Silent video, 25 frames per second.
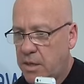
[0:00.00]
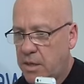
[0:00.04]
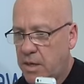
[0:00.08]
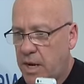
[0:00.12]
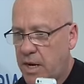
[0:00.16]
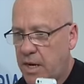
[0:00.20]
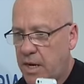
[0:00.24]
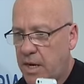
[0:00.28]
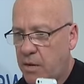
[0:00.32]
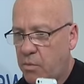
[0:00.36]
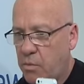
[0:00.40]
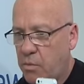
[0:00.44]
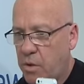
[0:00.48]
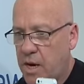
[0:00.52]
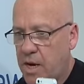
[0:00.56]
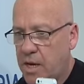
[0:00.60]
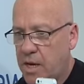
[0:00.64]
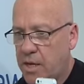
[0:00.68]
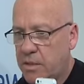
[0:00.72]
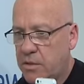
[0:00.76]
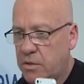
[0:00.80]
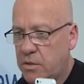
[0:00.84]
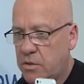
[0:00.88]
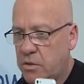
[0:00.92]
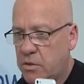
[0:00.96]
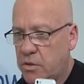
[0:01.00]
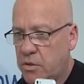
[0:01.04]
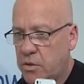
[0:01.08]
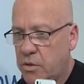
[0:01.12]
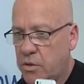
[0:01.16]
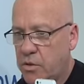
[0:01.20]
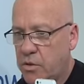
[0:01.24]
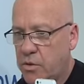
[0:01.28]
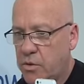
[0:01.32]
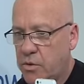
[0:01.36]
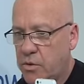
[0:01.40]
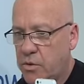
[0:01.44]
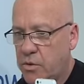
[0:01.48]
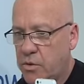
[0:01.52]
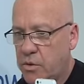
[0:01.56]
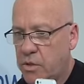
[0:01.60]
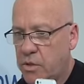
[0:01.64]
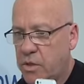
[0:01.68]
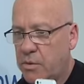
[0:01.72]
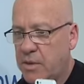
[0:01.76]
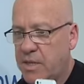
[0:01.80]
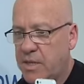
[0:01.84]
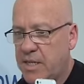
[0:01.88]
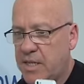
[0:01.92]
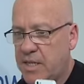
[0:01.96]
down here one, two,
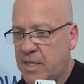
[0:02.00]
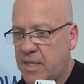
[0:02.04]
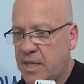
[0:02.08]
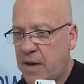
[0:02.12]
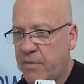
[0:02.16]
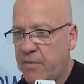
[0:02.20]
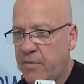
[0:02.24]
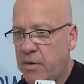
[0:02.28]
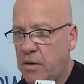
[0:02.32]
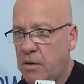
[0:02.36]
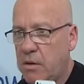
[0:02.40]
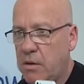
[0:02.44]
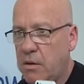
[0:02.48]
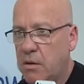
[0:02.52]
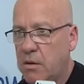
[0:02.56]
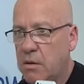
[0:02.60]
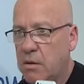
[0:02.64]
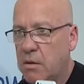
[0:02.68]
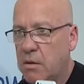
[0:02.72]
so a seven.